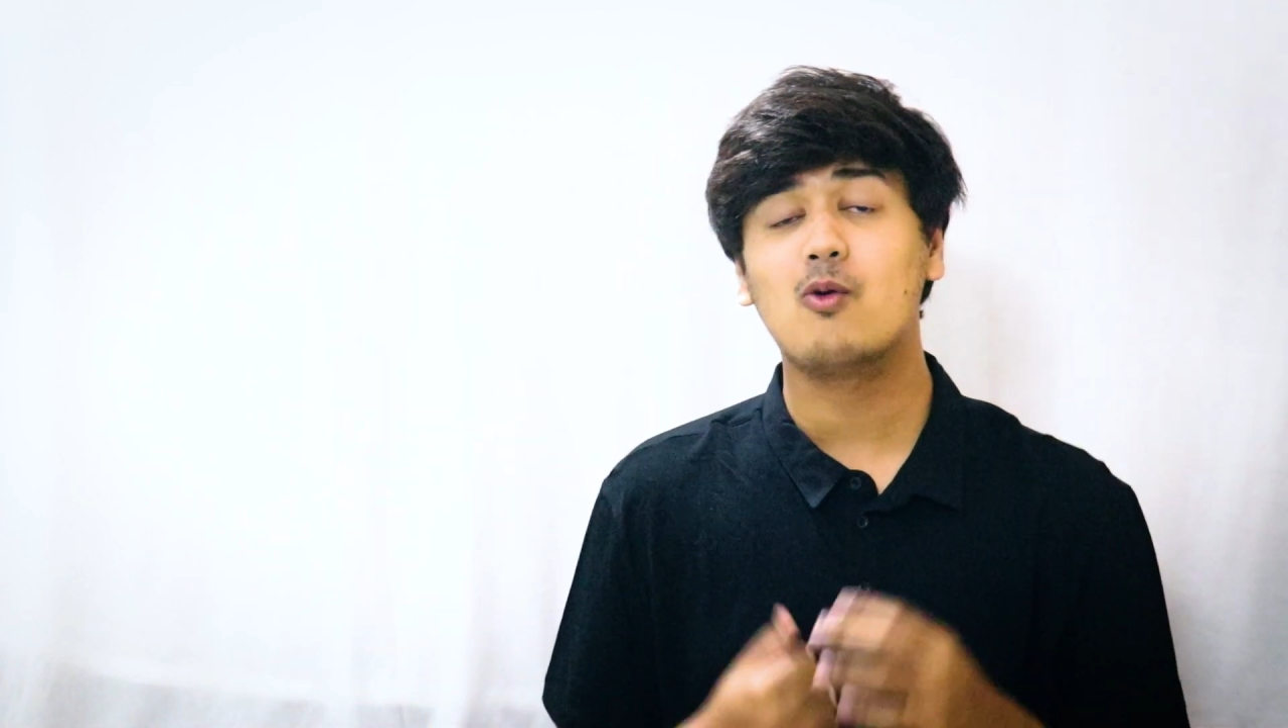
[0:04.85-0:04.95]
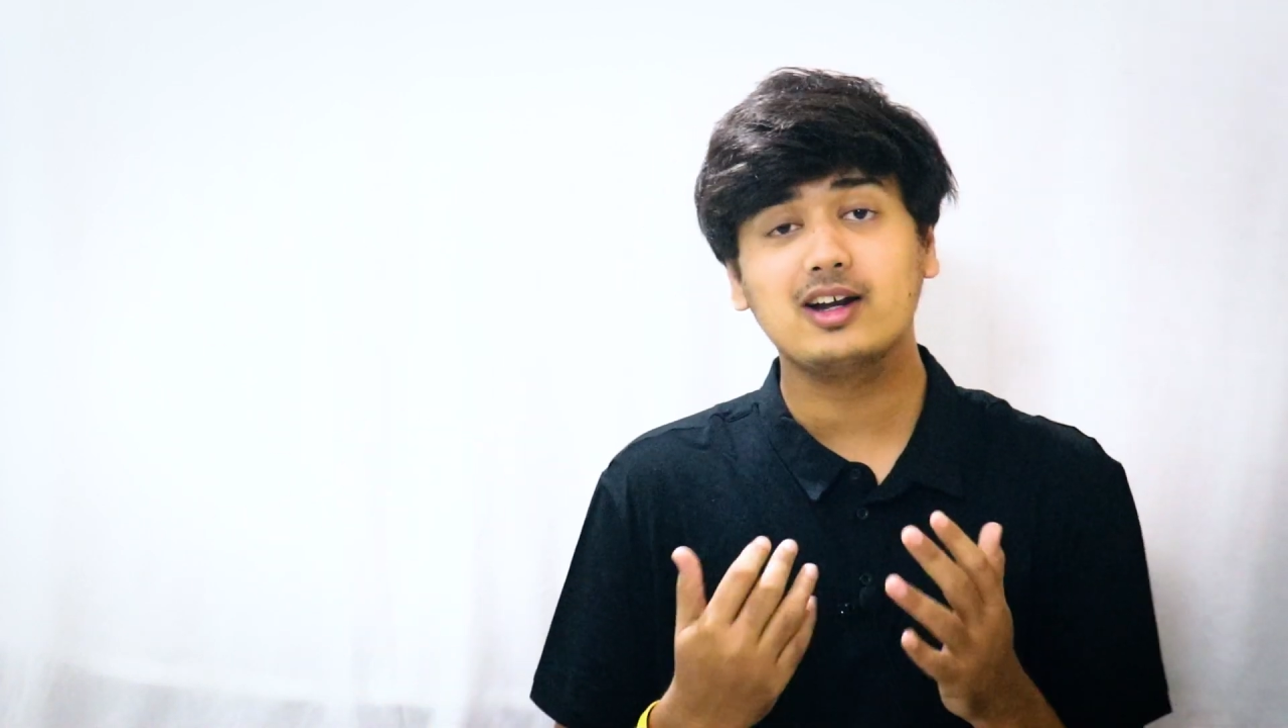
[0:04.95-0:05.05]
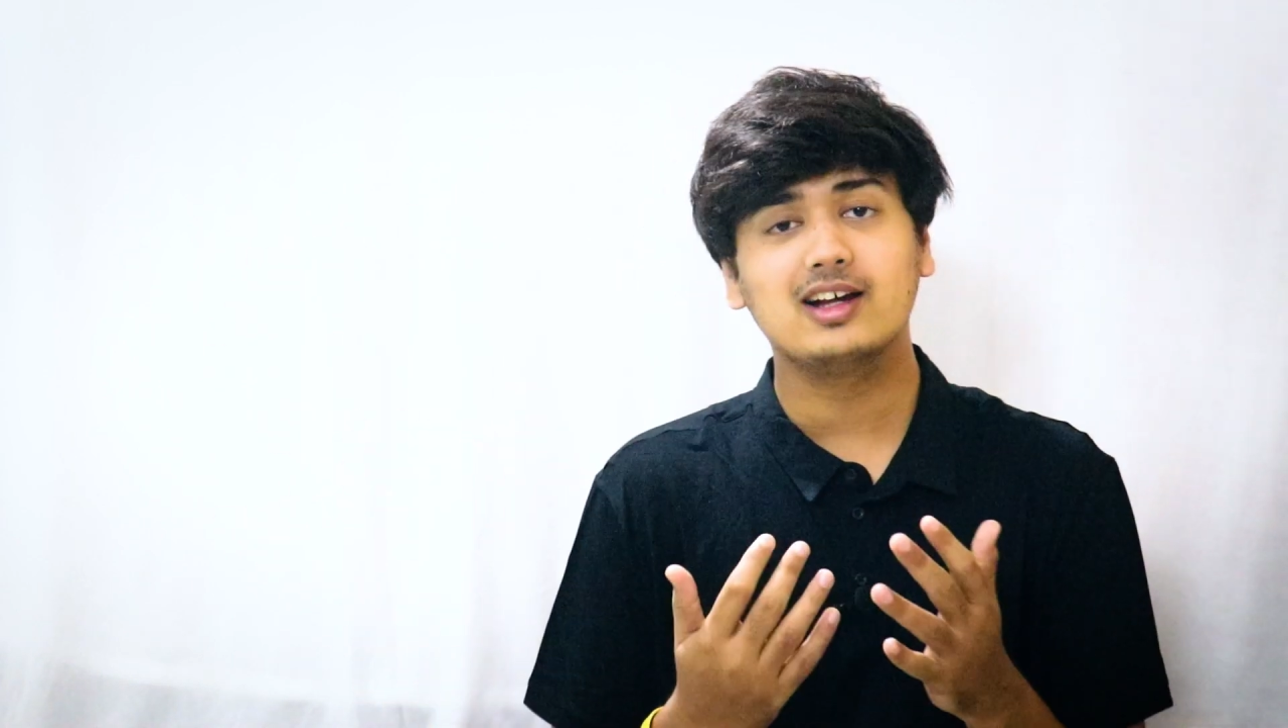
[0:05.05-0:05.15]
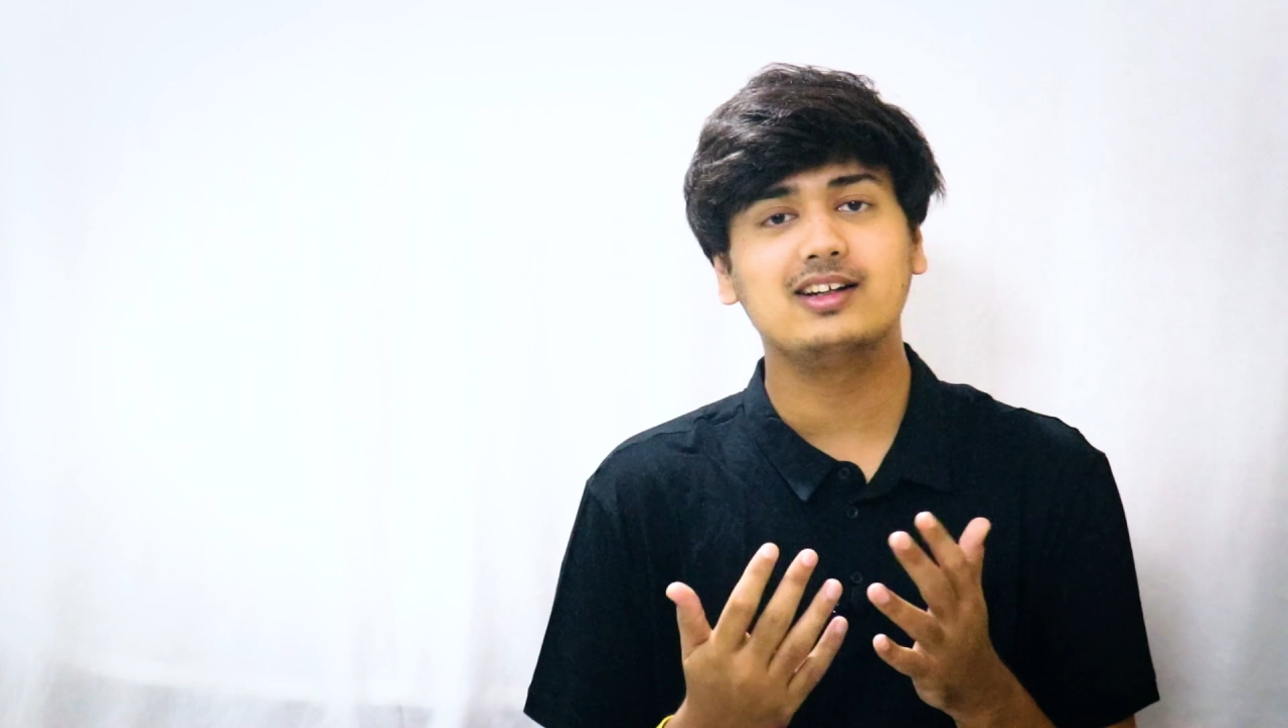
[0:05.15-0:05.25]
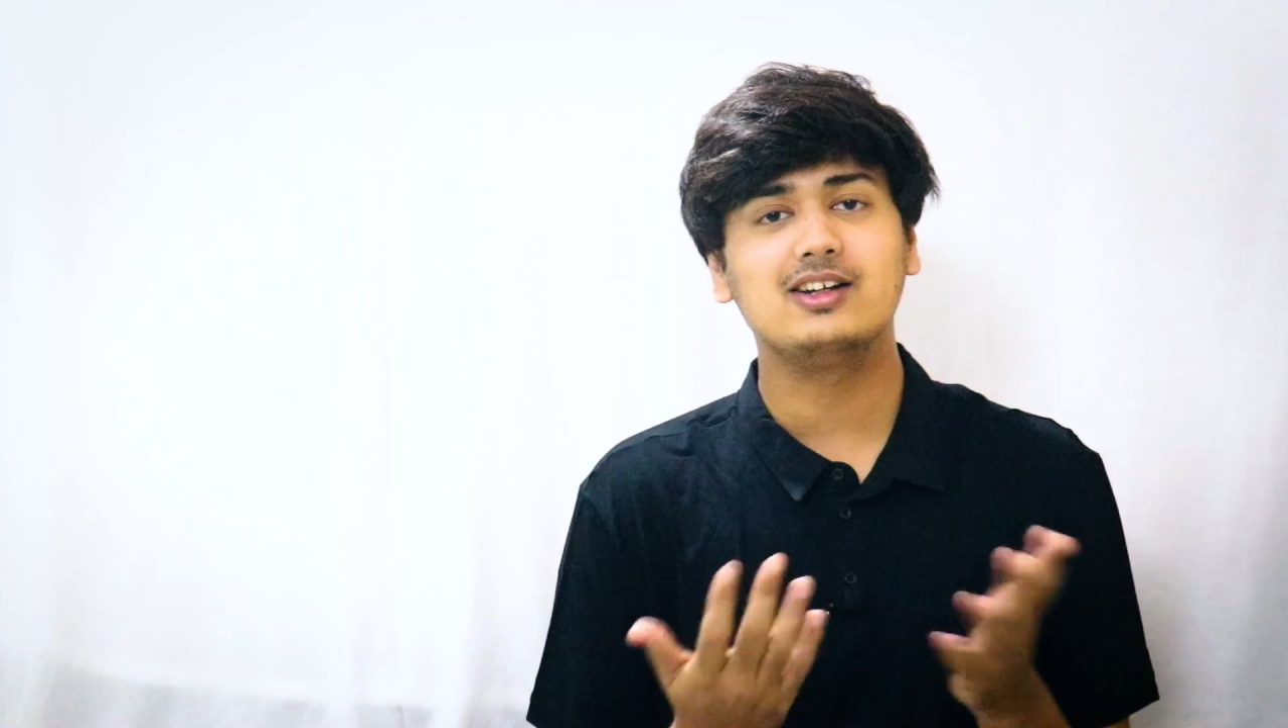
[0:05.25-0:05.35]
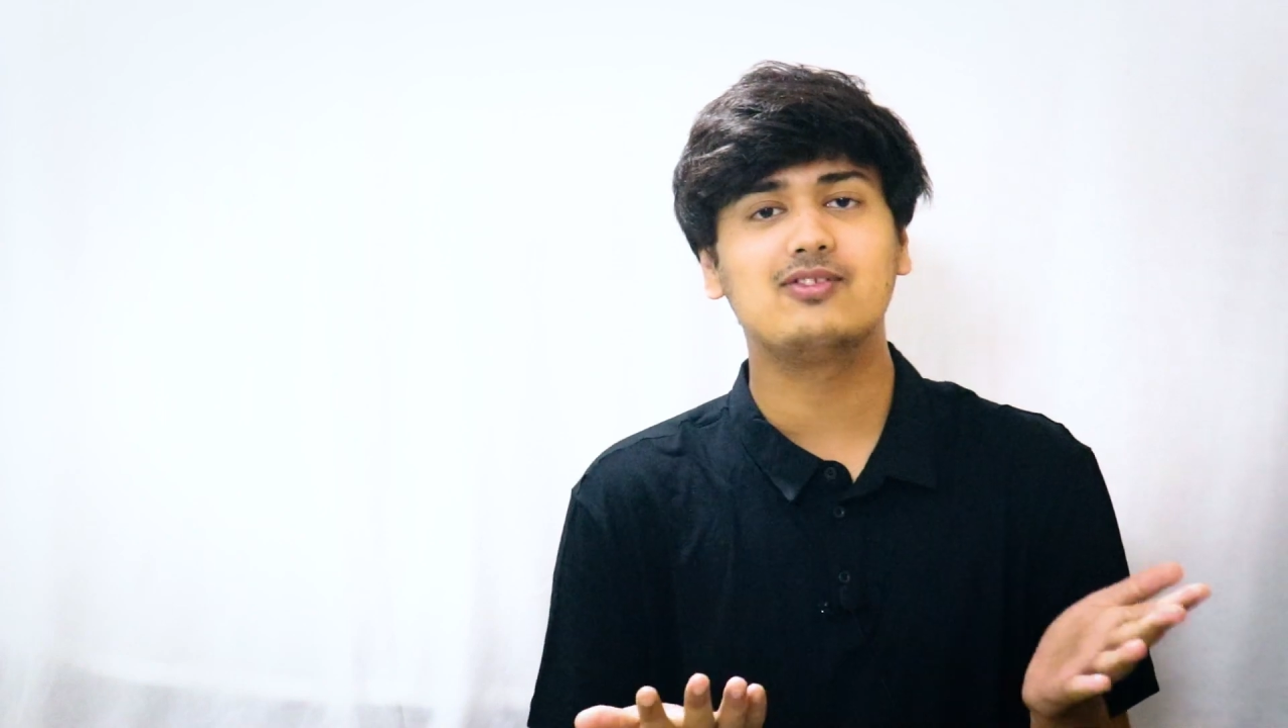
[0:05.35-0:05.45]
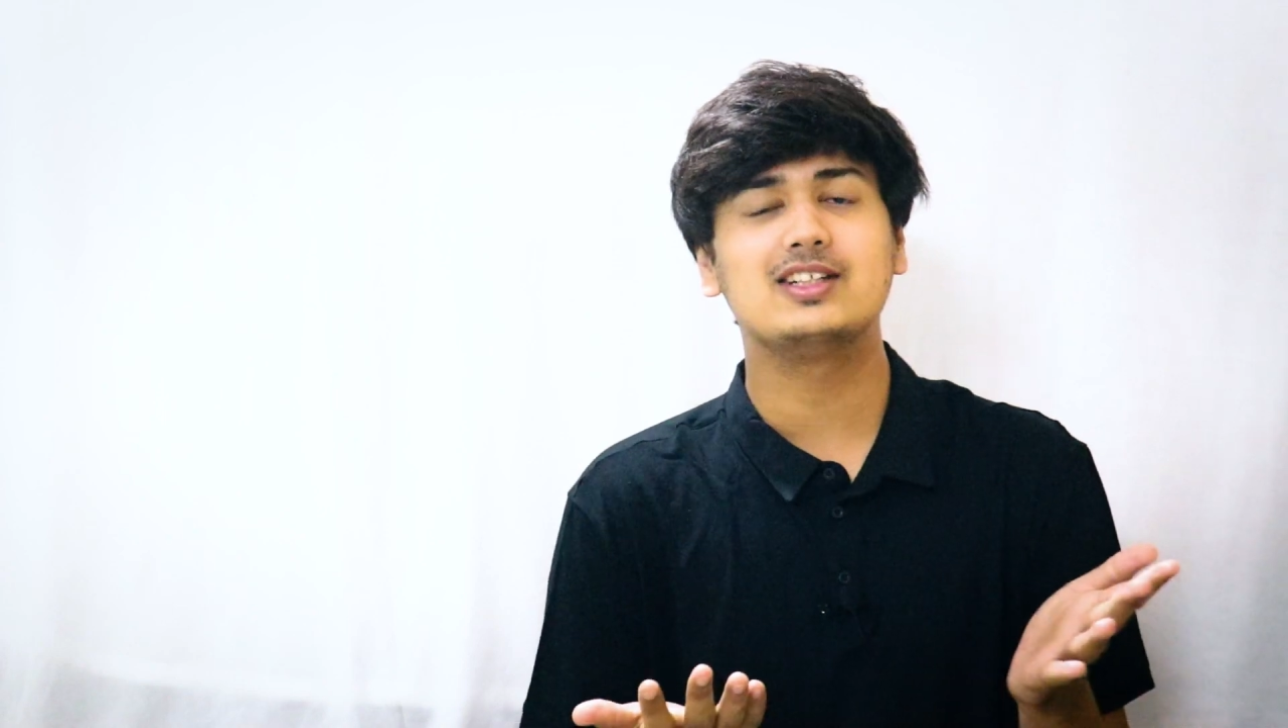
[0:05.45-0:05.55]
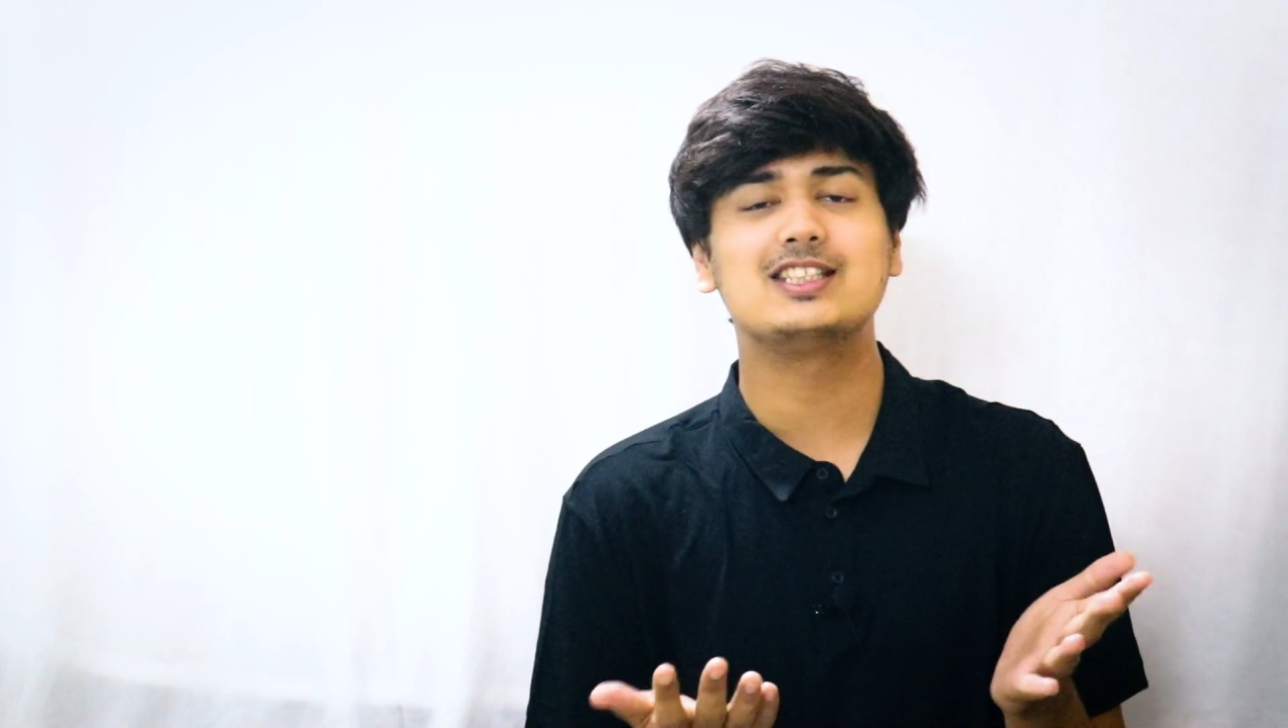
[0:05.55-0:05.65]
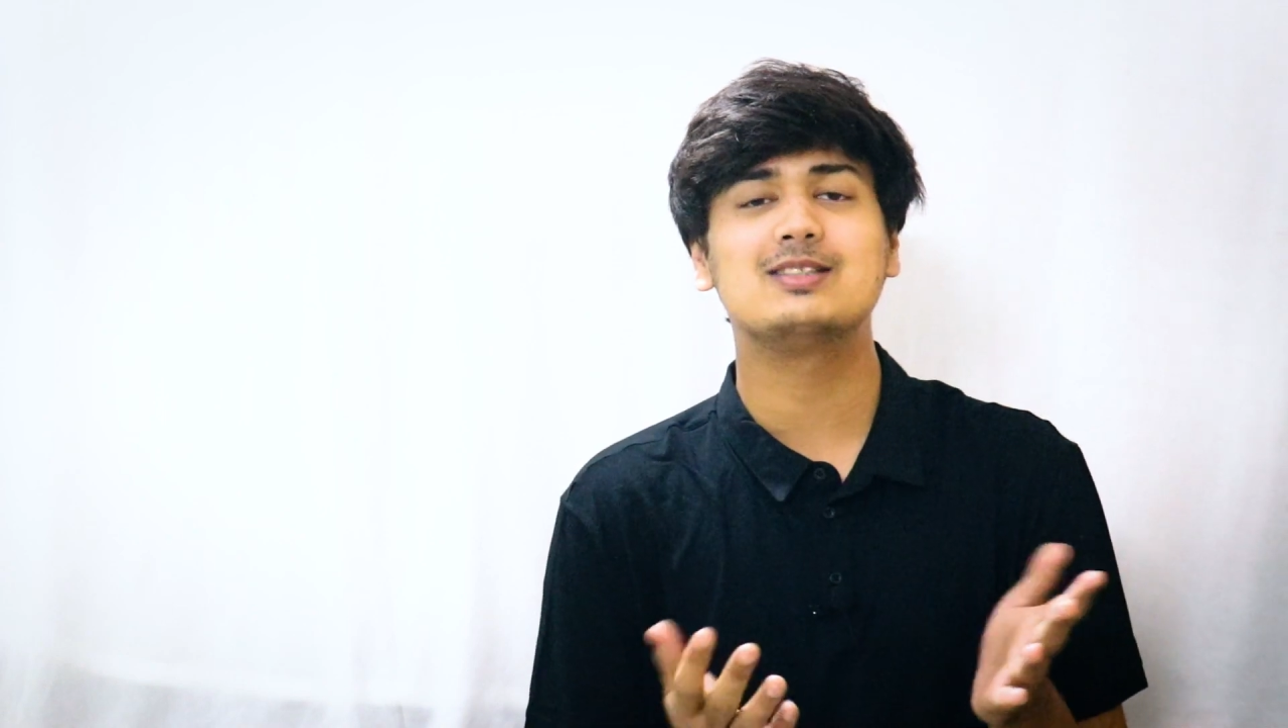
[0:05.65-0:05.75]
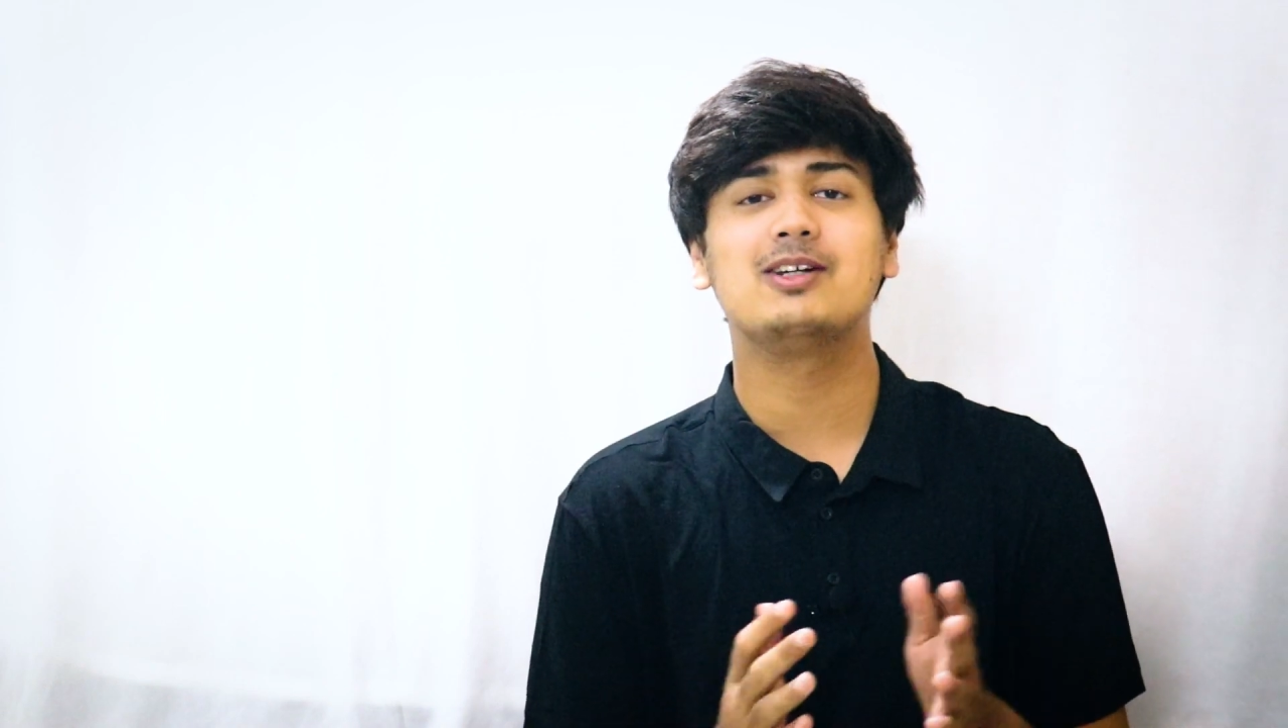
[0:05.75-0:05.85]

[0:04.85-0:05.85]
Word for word: what are the differences